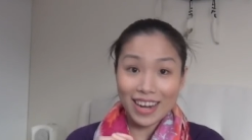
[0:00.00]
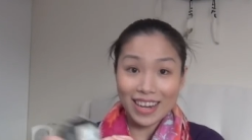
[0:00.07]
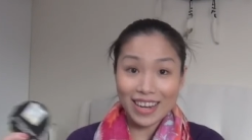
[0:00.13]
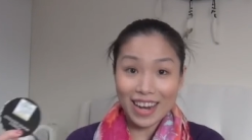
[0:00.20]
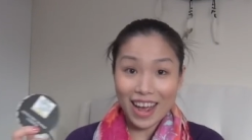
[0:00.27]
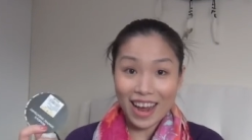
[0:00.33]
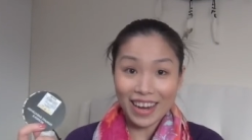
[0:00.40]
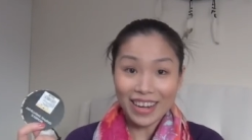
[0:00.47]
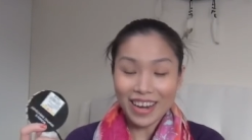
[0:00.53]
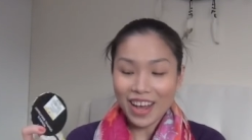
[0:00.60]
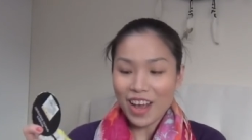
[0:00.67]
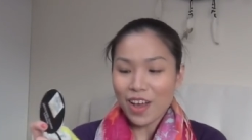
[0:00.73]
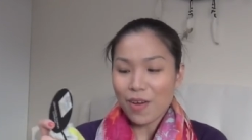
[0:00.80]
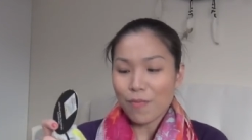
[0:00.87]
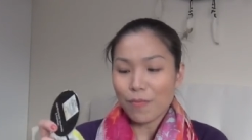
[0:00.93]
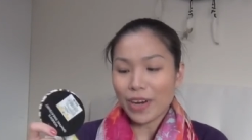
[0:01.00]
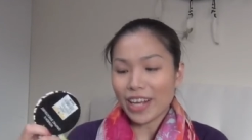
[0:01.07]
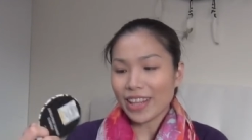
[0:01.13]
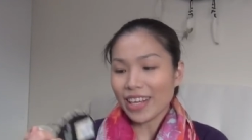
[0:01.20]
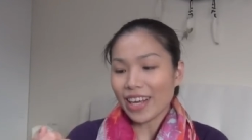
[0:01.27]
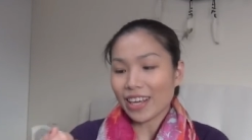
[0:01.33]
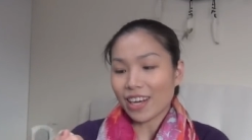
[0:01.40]
ninety-nine, but
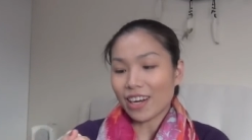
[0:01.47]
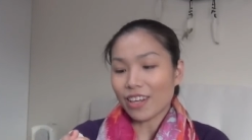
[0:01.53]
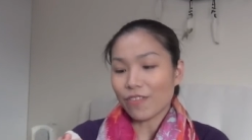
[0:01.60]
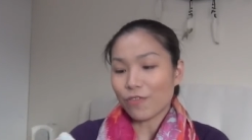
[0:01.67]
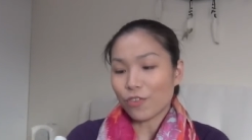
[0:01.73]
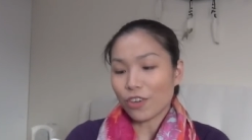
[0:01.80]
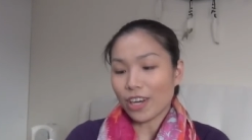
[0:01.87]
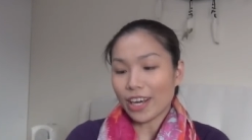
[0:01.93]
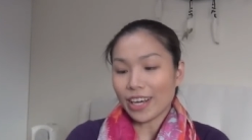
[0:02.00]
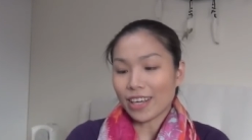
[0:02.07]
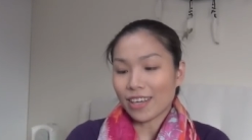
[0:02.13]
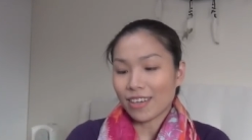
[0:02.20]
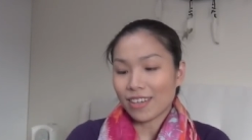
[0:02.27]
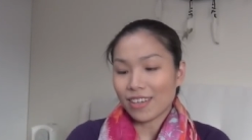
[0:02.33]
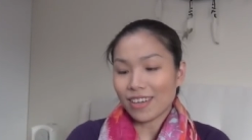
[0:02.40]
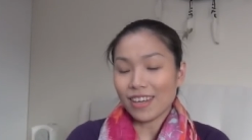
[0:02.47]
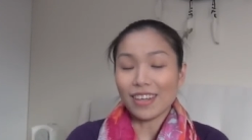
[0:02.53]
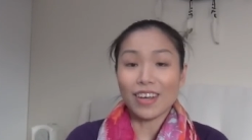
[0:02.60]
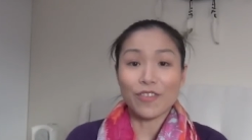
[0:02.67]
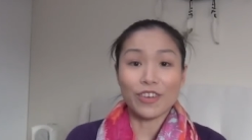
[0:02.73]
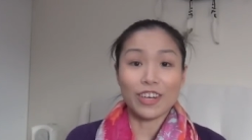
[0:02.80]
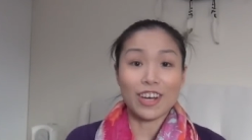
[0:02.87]
I think I got it for like
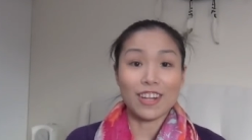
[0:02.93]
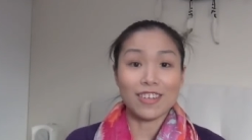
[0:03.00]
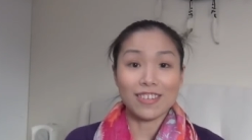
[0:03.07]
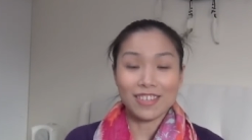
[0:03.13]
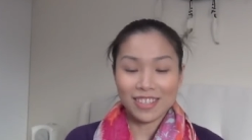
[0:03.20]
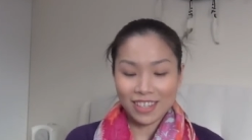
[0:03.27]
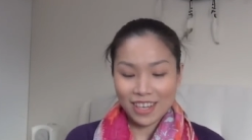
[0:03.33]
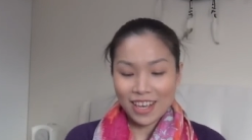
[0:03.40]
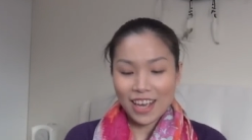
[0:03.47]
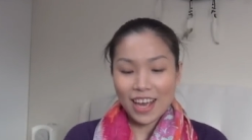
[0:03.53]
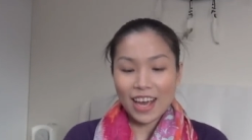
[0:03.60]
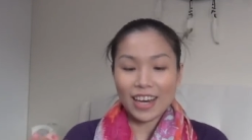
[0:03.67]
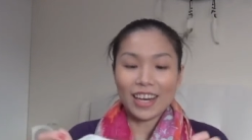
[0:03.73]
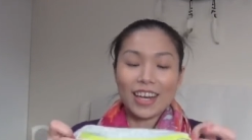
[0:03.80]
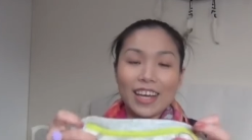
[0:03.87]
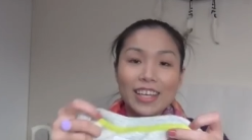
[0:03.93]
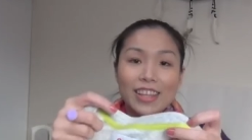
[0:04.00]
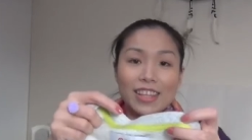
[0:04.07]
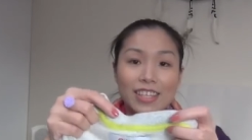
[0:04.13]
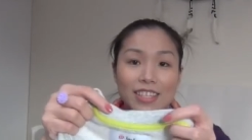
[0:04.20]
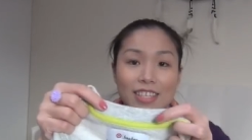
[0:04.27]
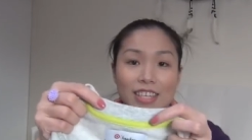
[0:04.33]
eleven dollars. And I
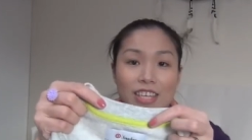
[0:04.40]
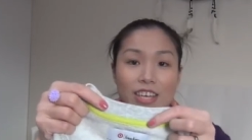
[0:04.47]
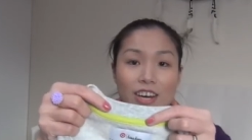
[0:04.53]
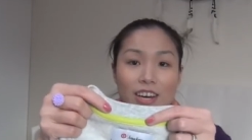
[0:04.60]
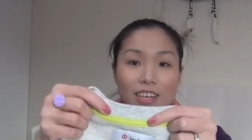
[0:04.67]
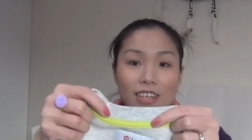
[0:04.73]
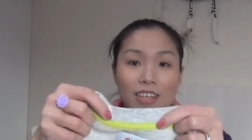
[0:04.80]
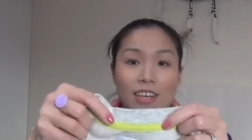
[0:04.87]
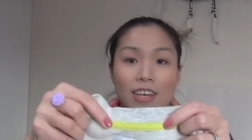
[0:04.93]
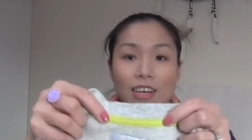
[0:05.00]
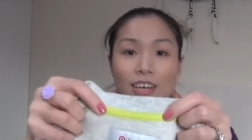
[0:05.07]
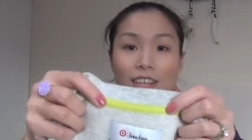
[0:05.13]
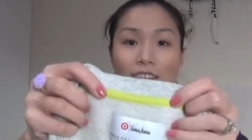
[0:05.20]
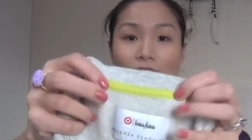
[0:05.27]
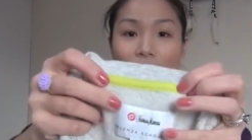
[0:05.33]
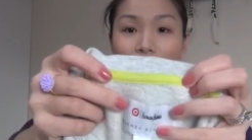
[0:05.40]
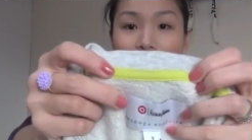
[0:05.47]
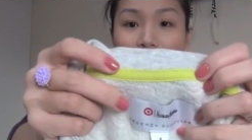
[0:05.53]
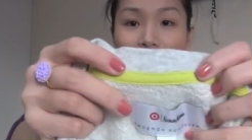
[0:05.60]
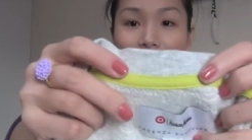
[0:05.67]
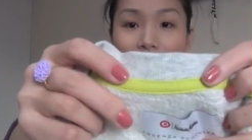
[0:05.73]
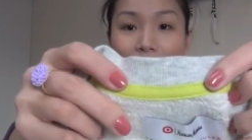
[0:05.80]
like this neon little
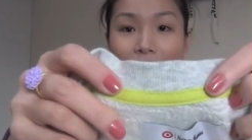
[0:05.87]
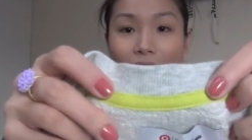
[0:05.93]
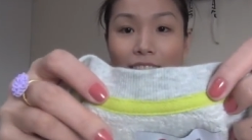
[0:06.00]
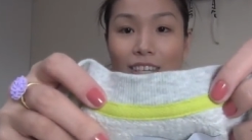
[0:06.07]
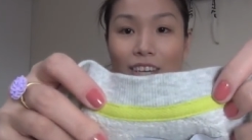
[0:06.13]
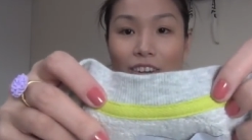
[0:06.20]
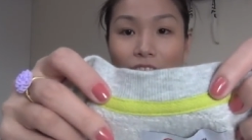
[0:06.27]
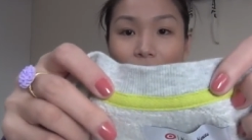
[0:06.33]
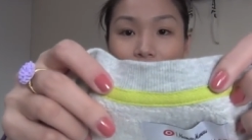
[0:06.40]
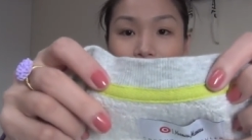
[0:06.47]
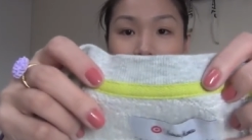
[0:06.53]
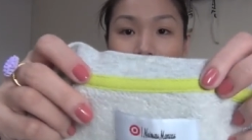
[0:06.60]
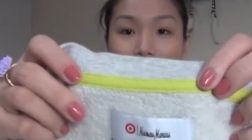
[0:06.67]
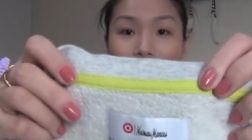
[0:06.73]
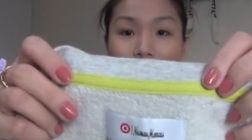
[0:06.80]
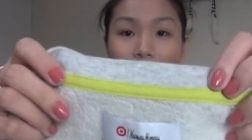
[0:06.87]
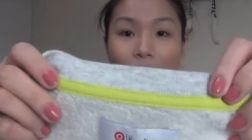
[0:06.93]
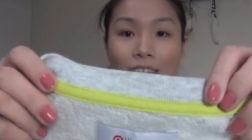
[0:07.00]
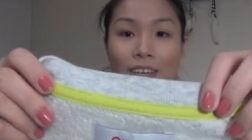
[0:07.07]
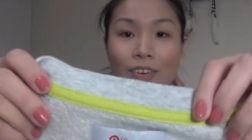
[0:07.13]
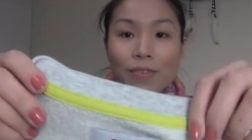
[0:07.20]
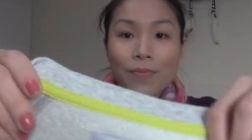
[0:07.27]
details here, if you can see.